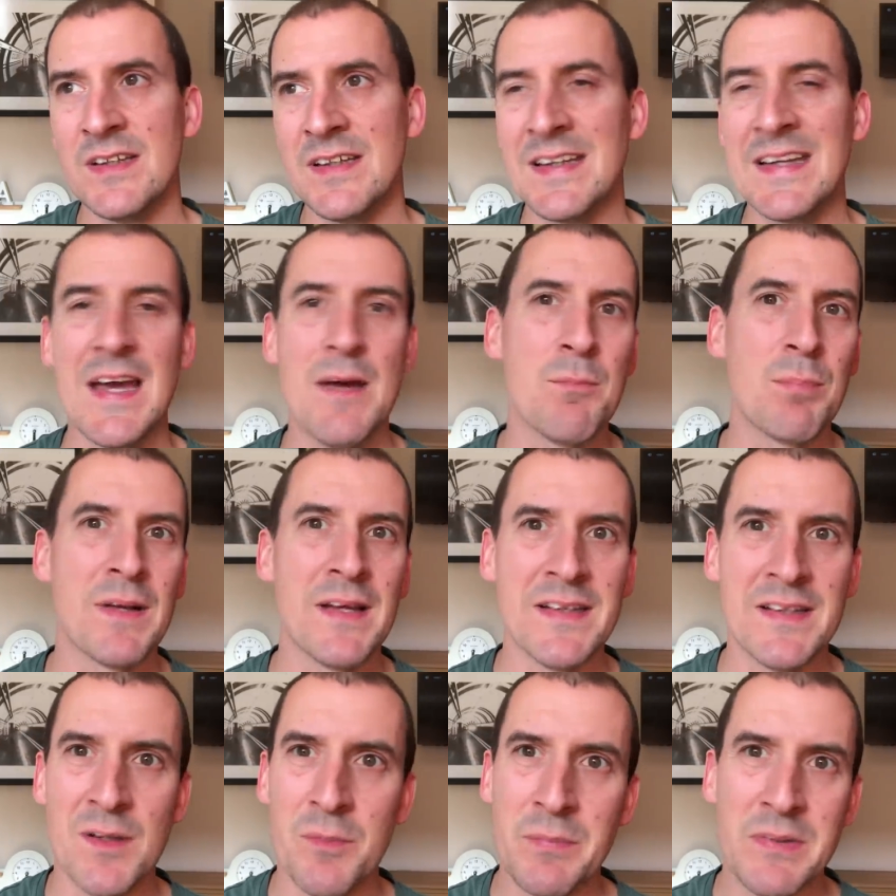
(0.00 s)
Can
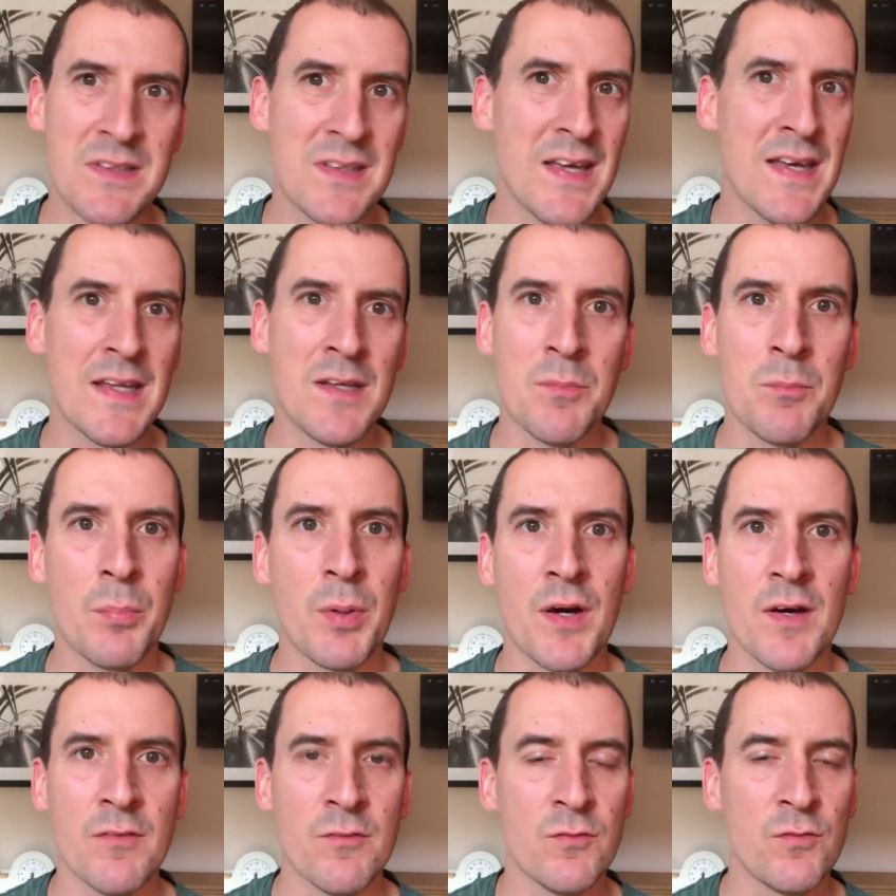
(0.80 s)
play number 10,
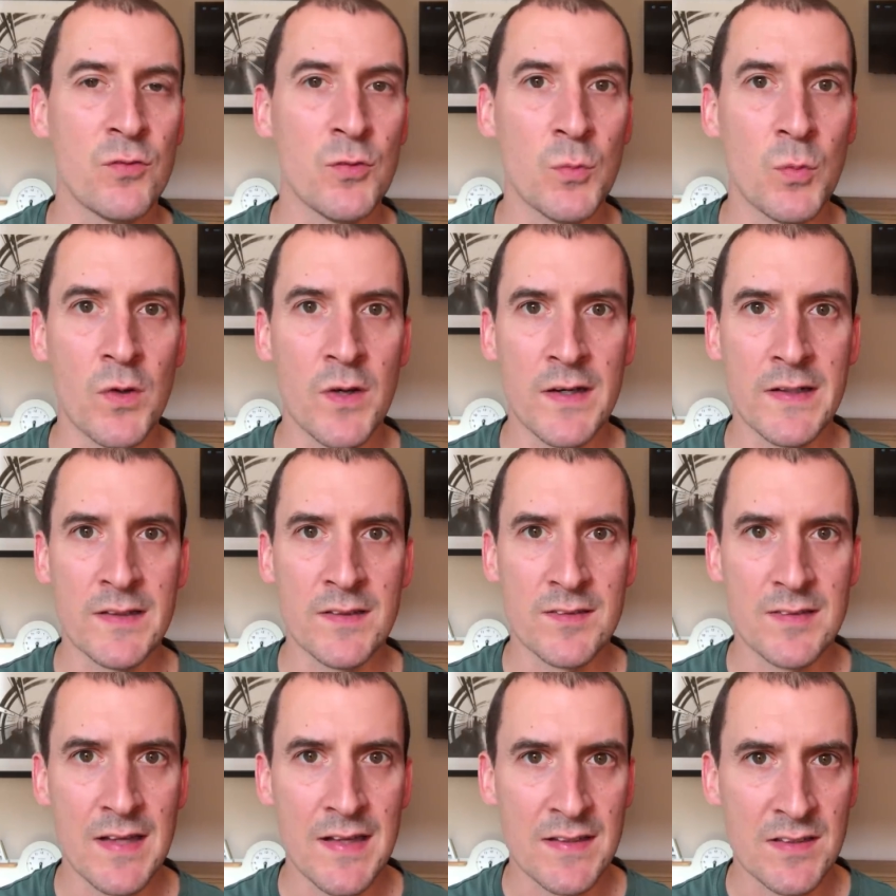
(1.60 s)
but from what I
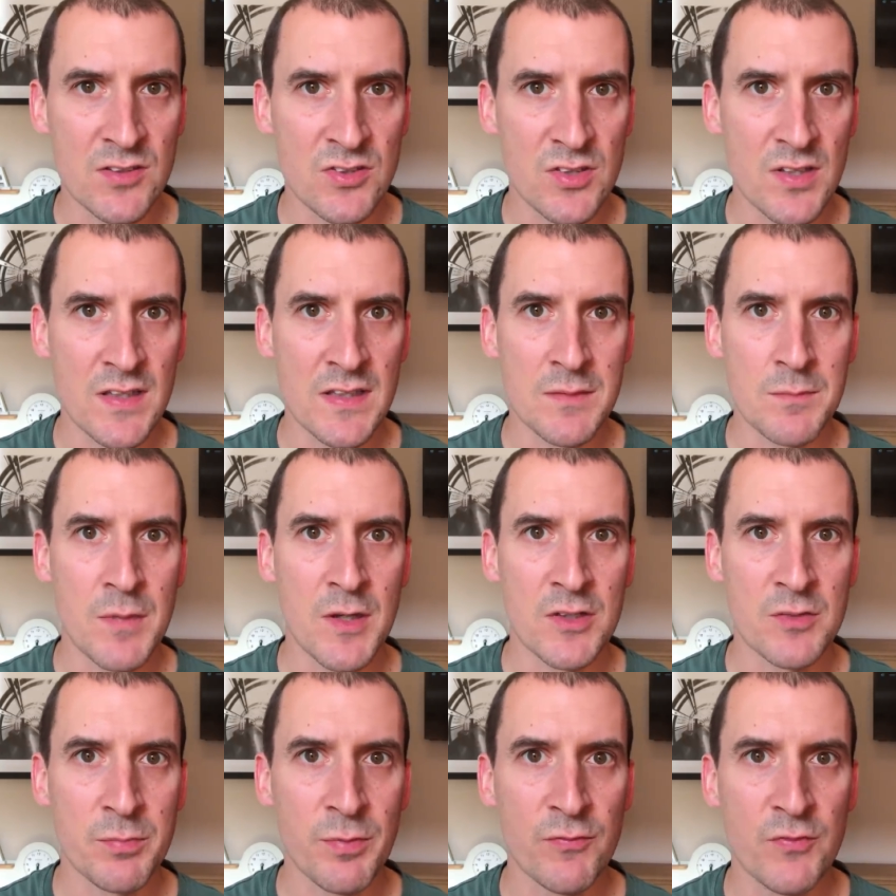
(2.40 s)
understand, he certainly
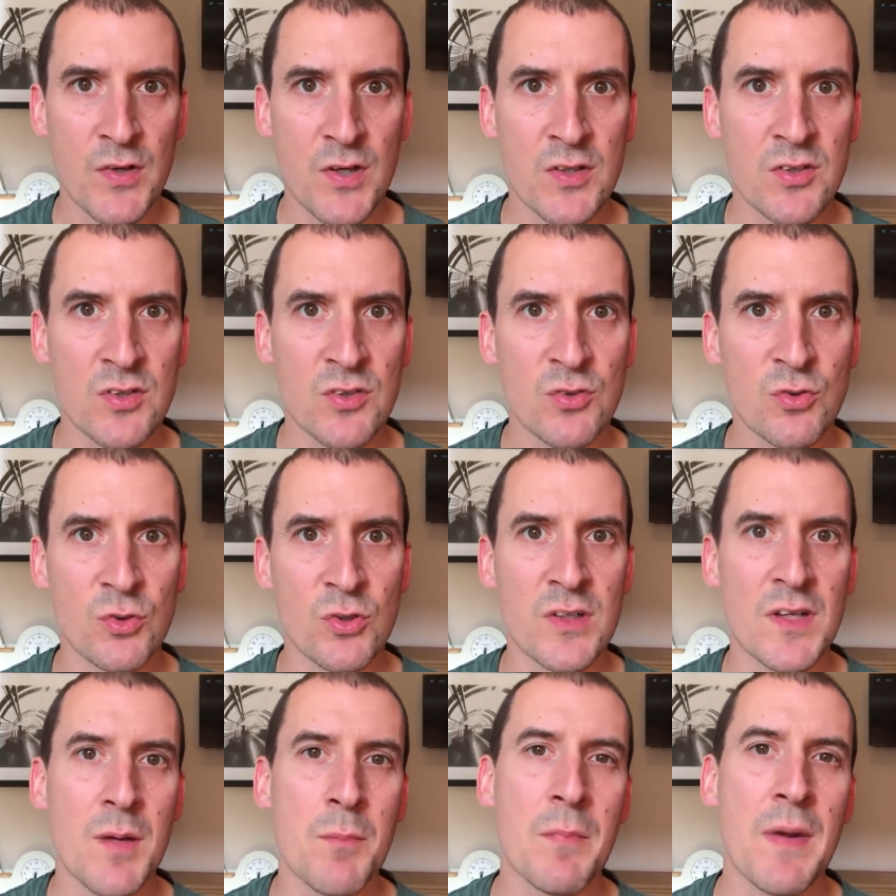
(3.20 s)
much prefers the
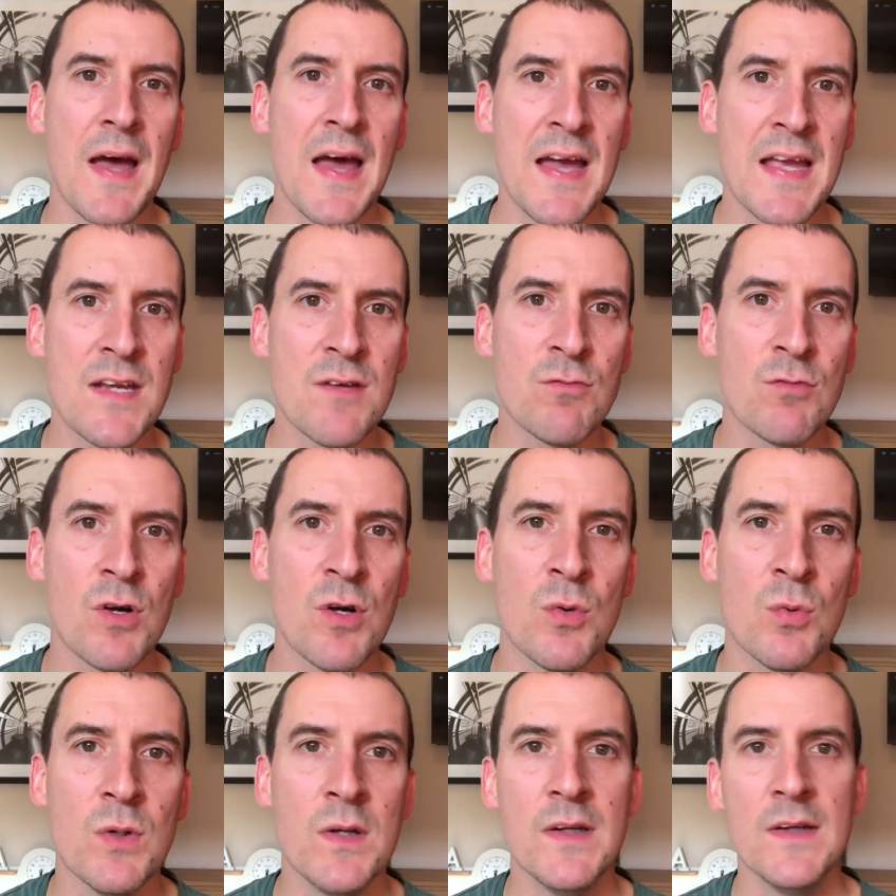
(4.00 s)
sort of number 8
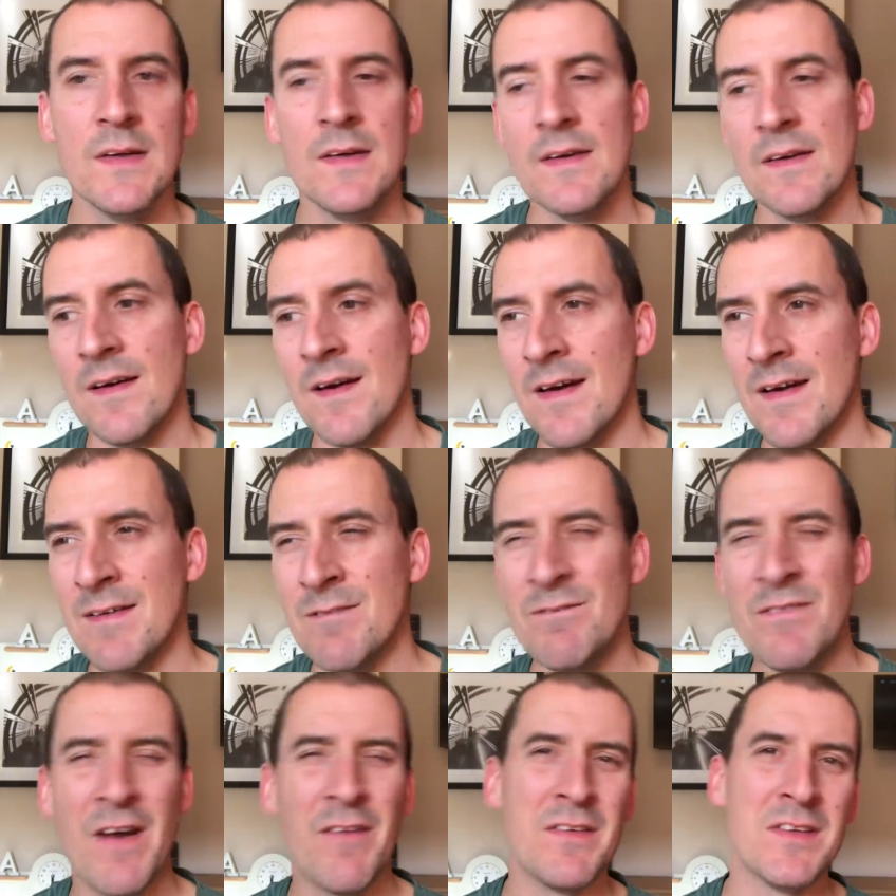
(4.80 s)
role.
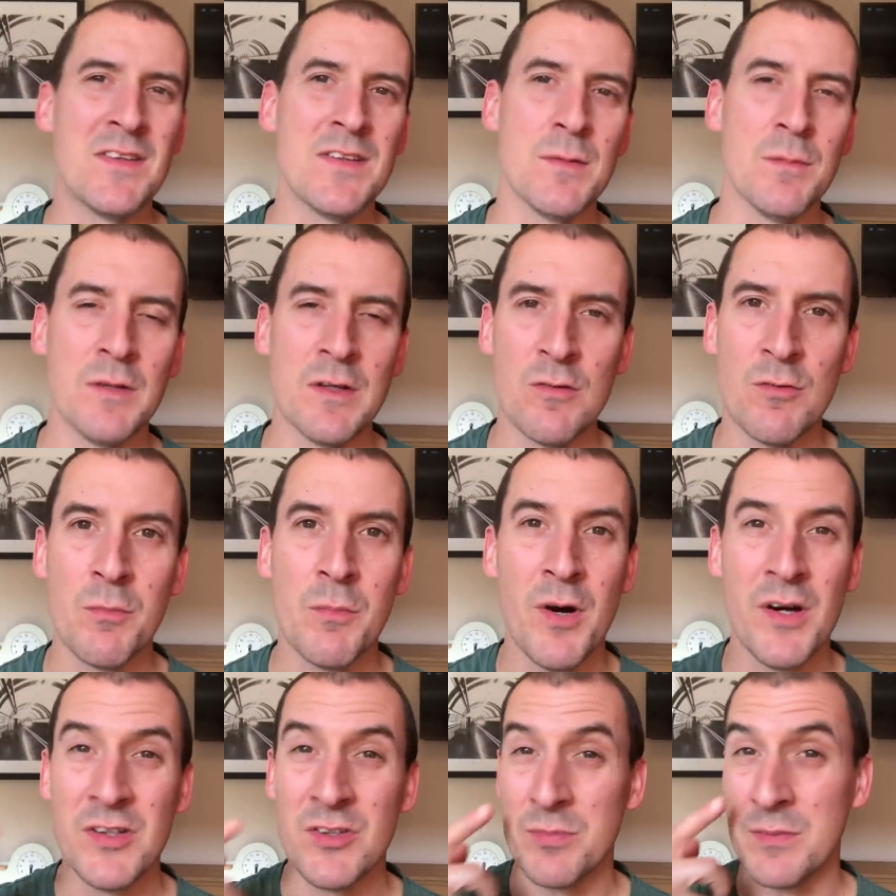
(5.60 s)
Very similar.
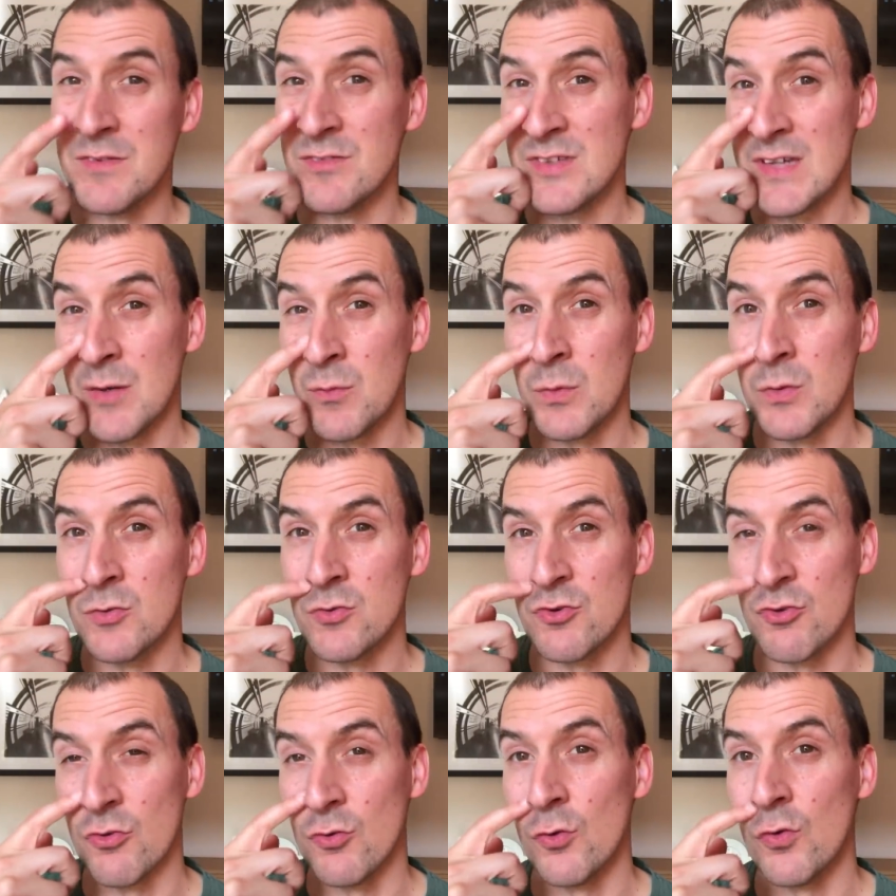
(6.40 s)
Reminds me of Jack
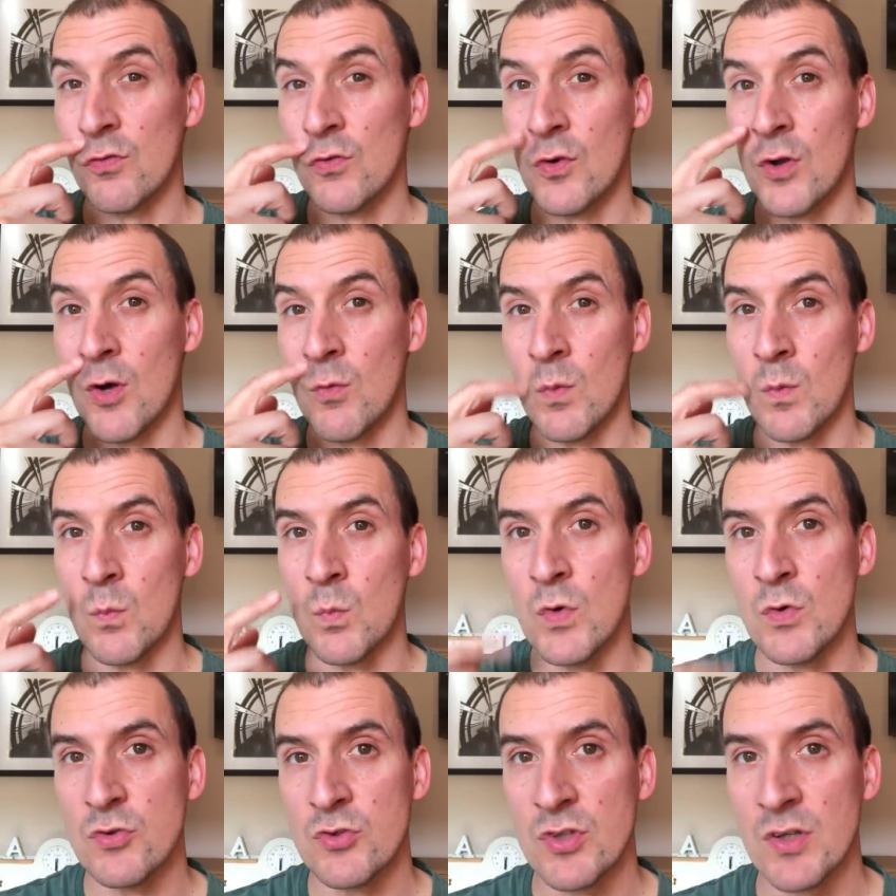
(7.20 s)
Wilshere an awful lot when
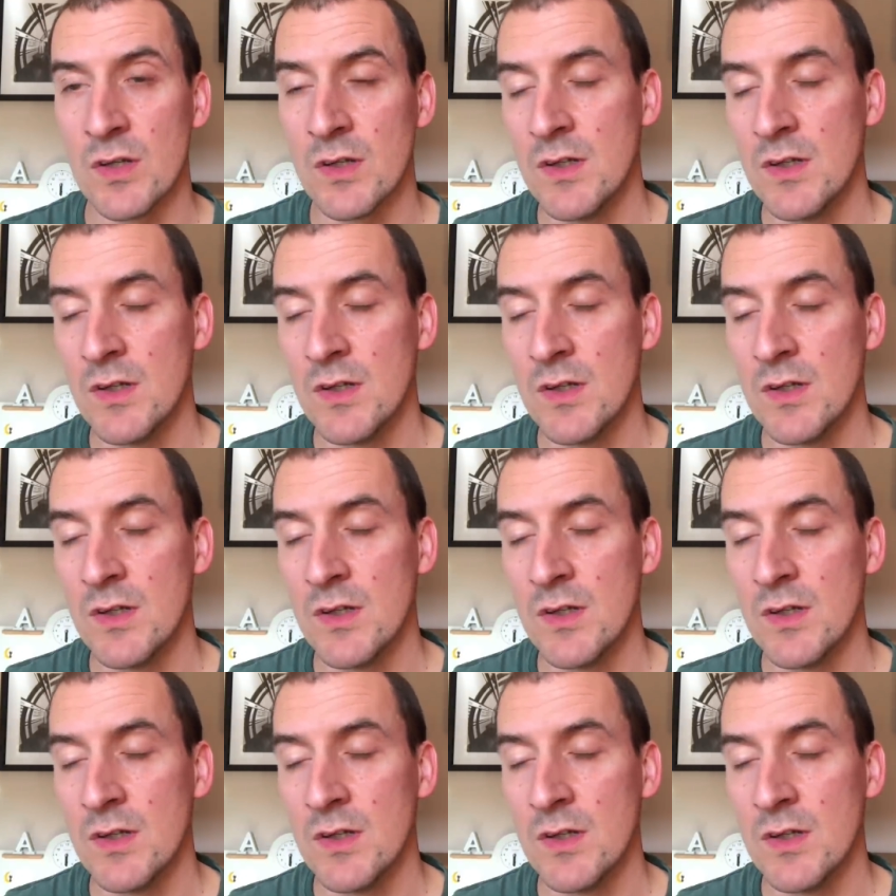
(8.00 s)
Wilshere